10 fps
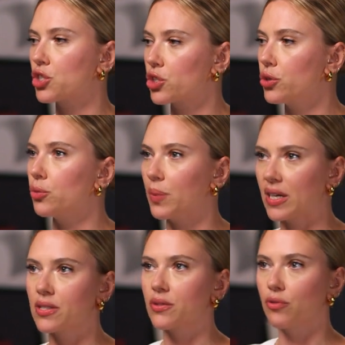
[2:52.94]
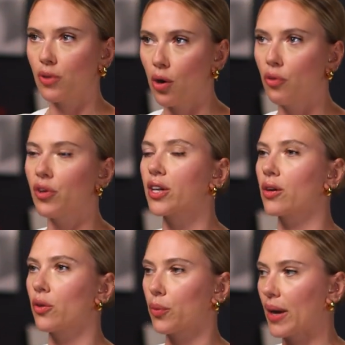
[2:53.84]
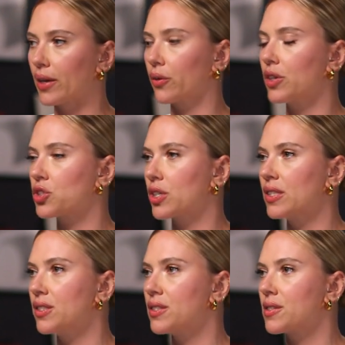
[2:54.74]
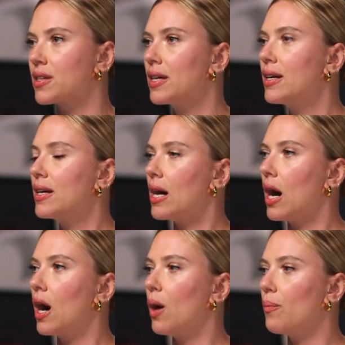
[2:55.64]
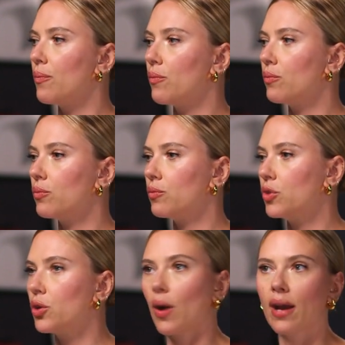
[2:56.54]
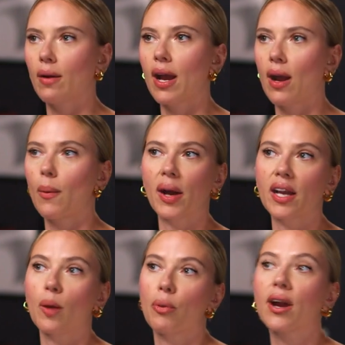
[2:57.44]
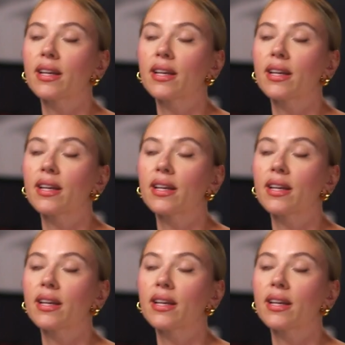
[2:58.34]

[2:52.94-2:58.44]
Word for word: to shoot because of COVID and all the regulations, um, you know, I, I, I got